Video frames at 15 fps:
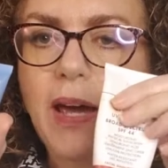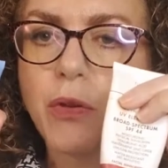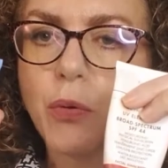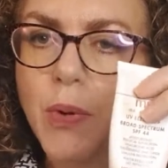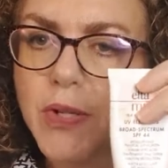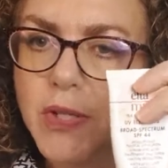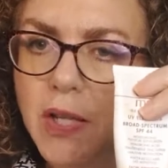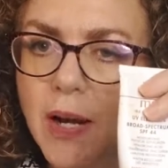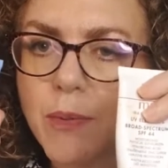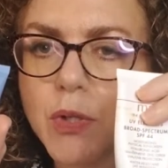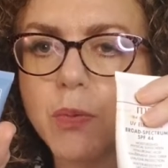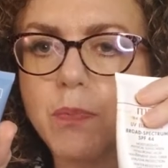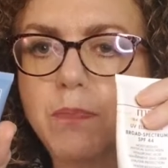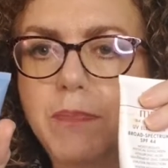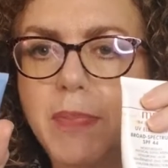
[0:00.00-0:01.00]
the reason I
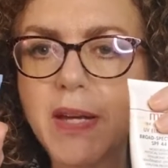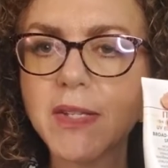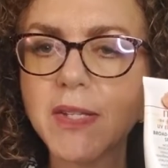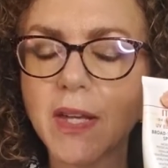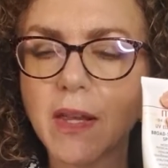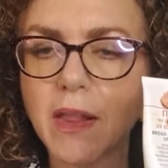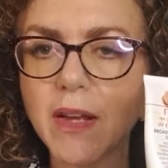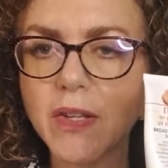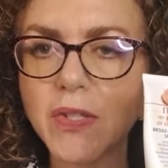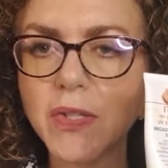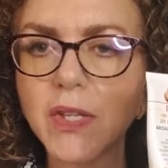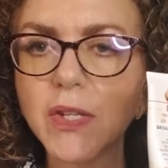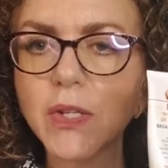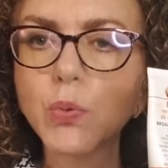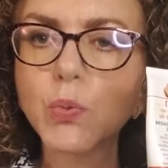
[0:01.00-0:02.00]
was mixing
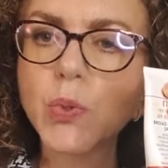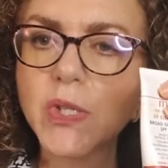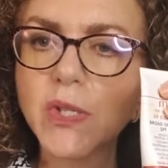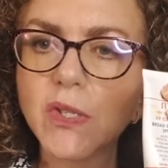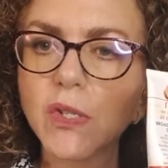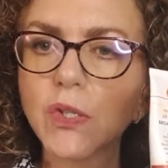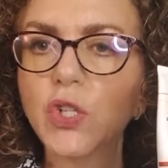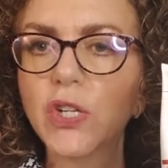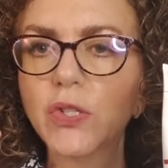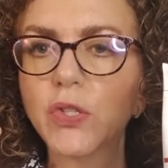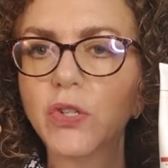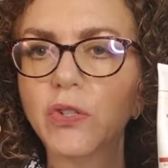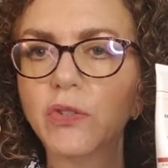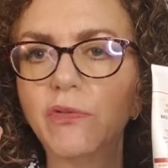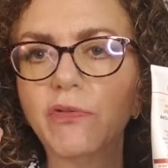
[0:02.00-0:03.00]
this was a
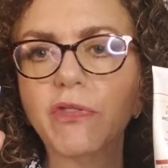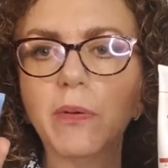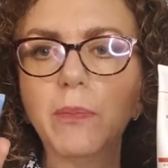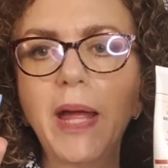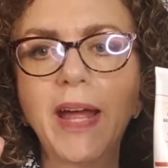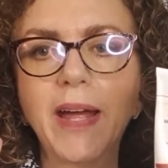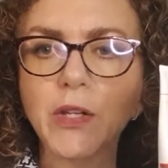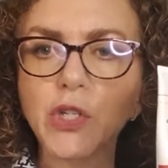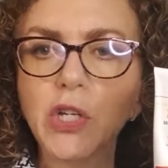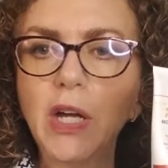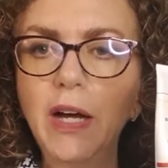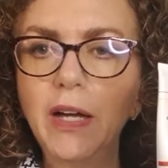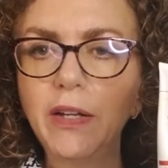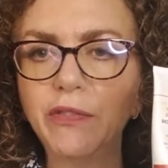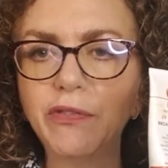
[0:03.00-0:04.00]
suggestion from Angie
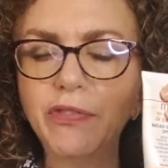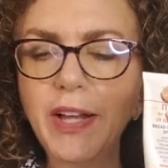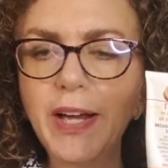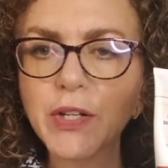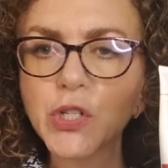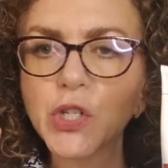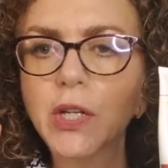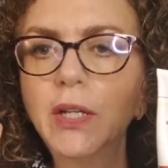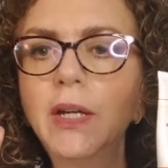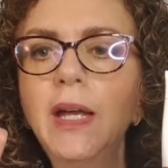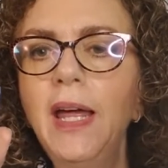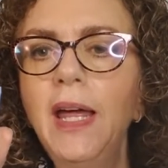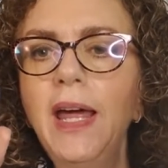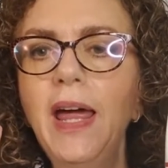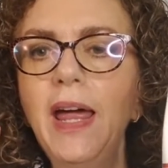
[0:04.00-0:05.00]
Hot and Flashy,
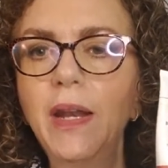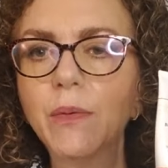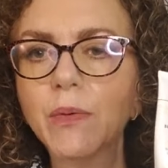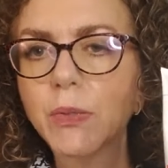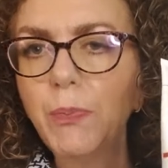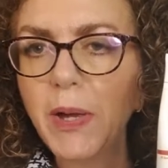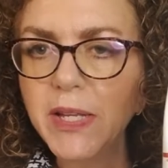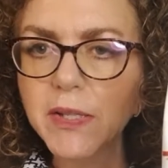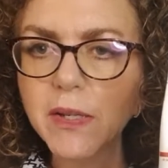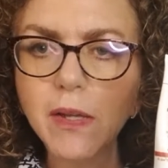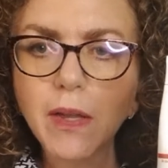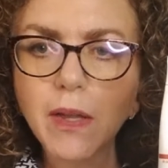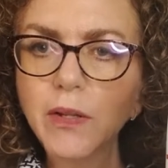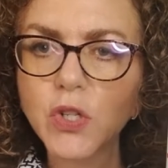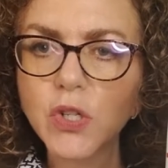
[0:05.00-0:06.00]
and it was
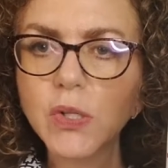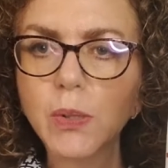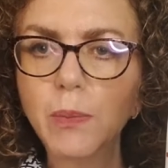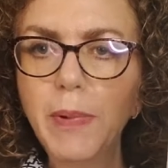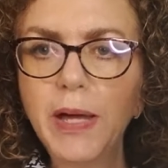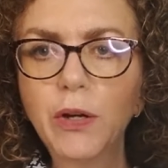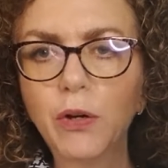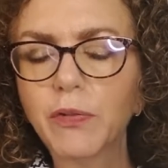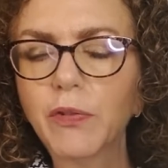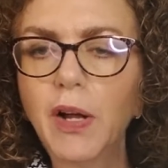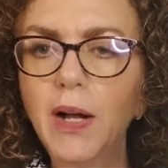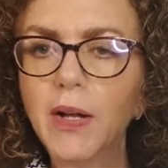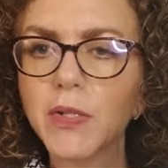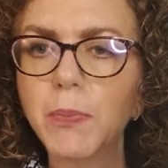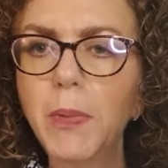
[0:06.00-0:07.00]
basically just a matter of
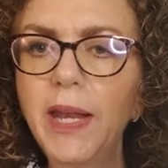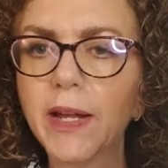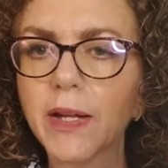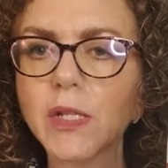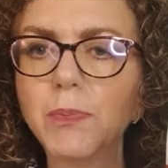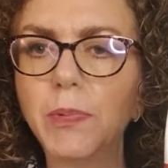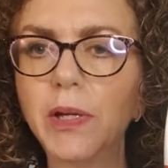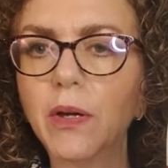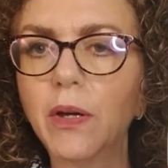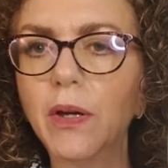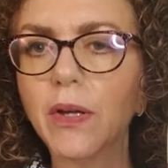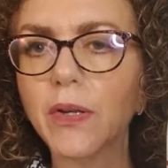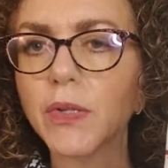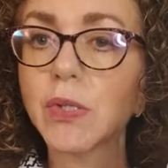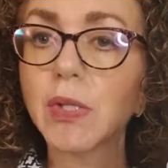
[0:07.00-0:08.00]
cosmetics
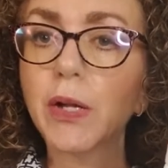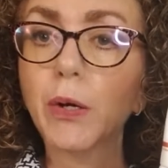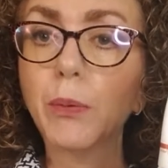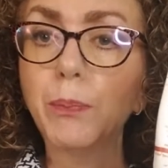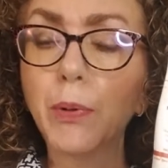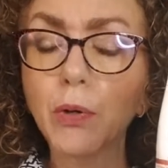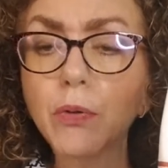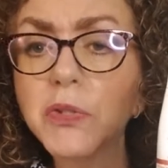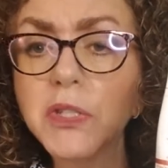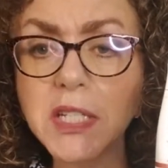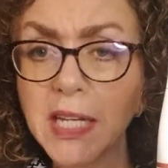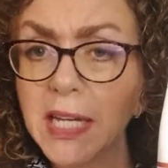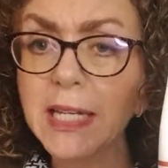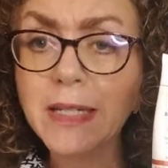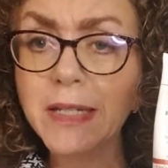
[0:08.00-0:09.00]
because they're both
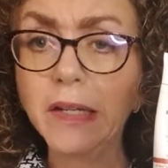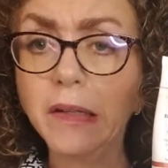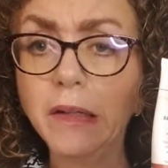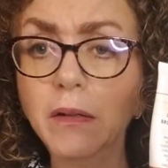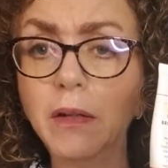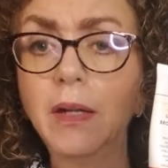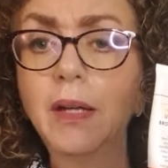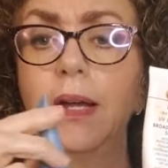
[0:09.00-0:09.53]
tinted.